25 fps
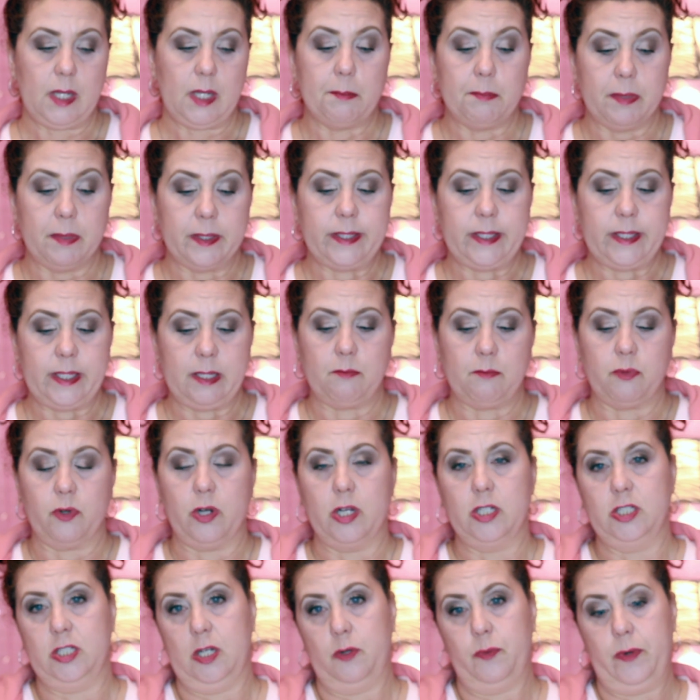blending
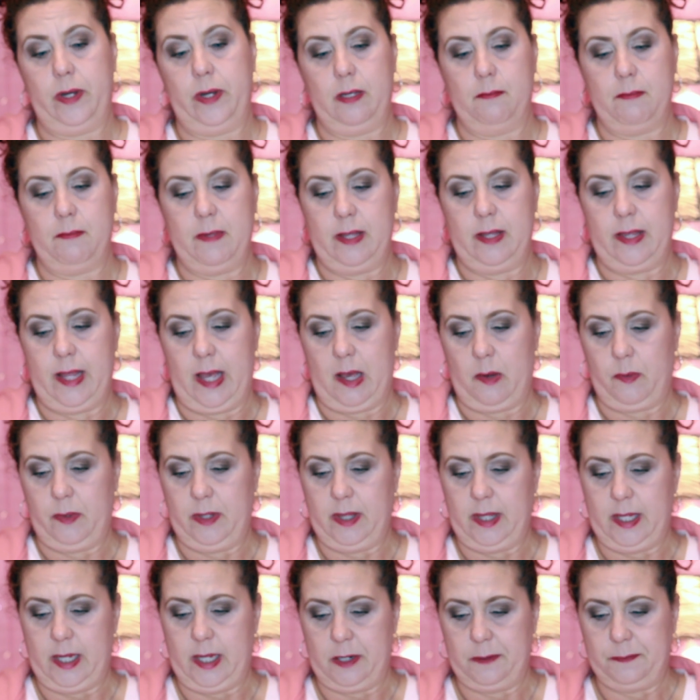brush, I recommend that
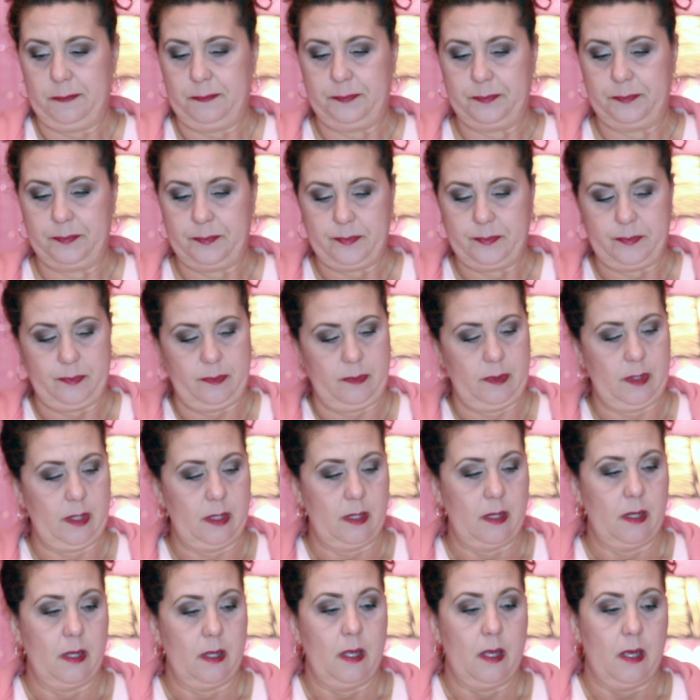one there.
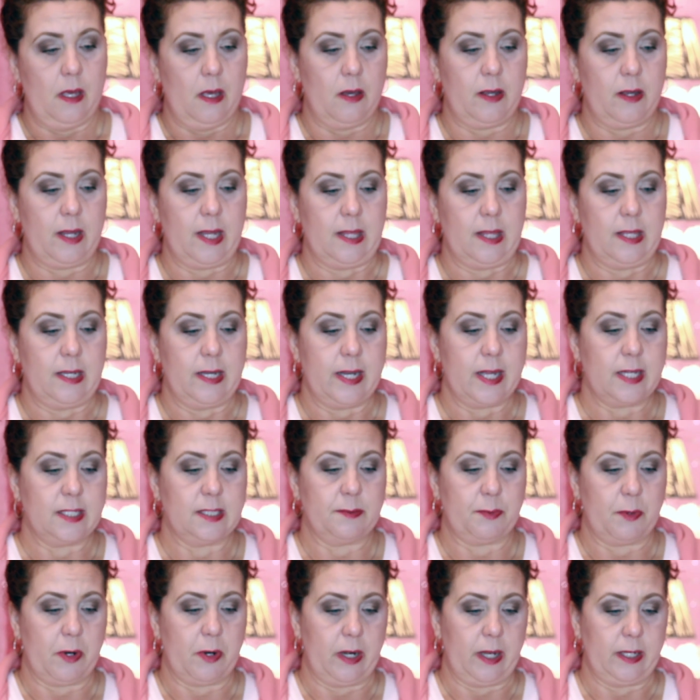Okay, the
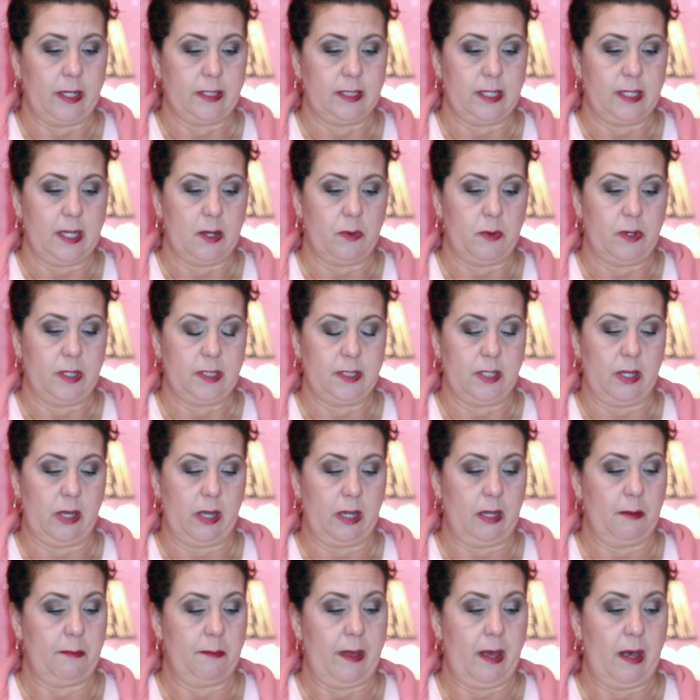next product that I want to
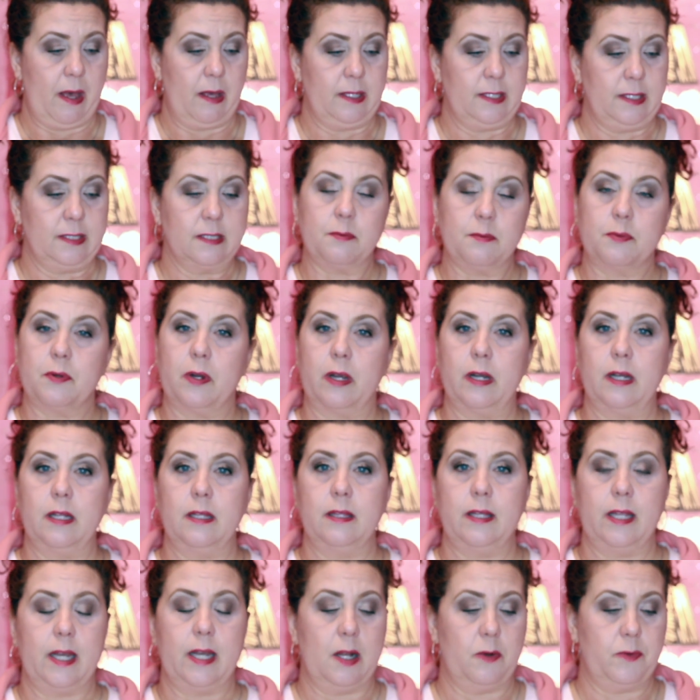talk about is a
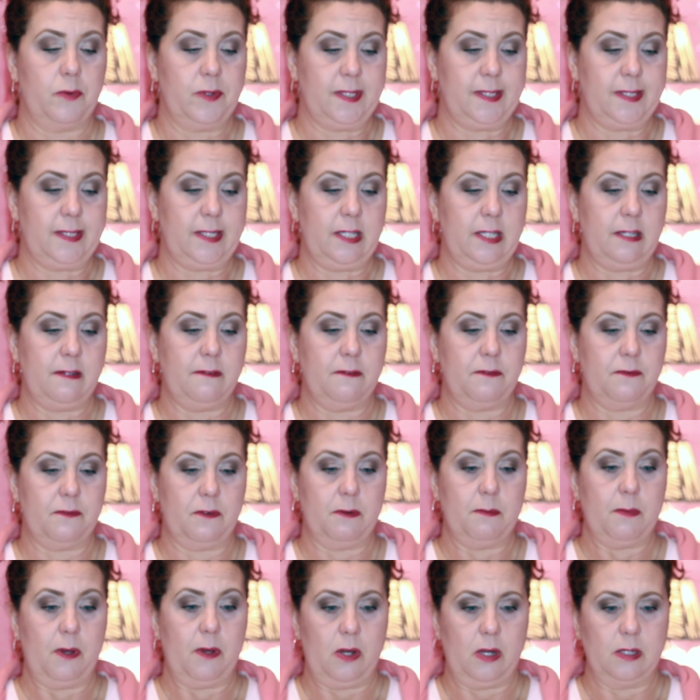product that I received
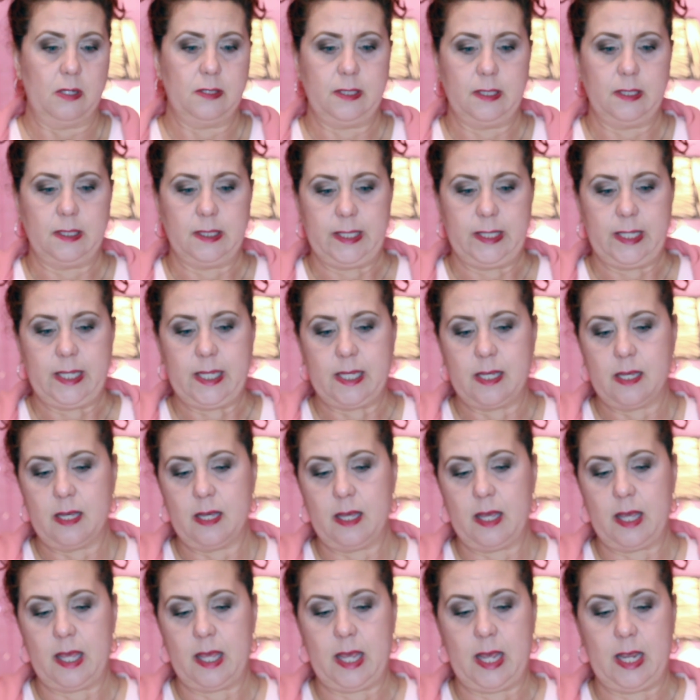from Octoly,
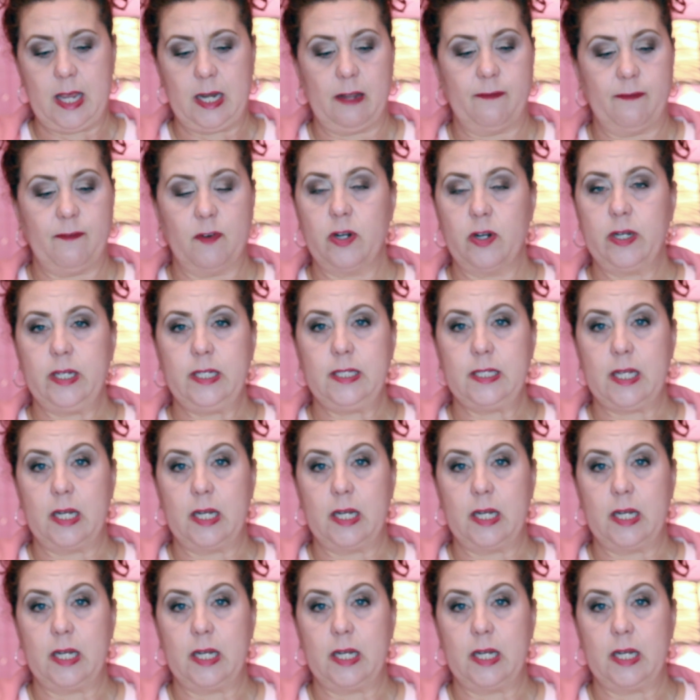and I've already